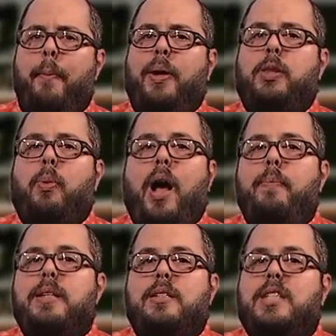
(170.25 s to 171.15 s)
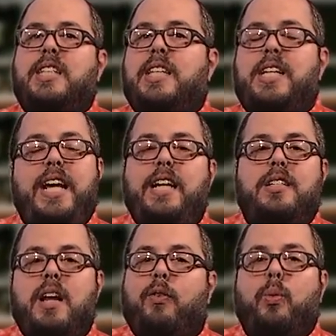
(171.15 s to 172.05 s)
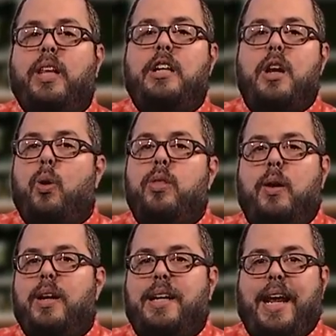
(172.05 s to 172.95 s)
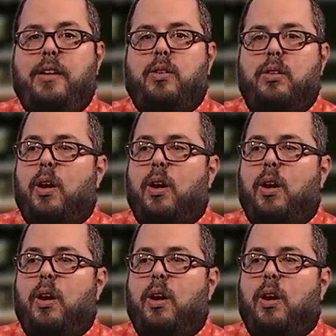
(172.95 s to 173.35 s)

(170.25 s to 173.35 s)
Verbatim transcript: But the problem is, is that the teens never really know they're in danger.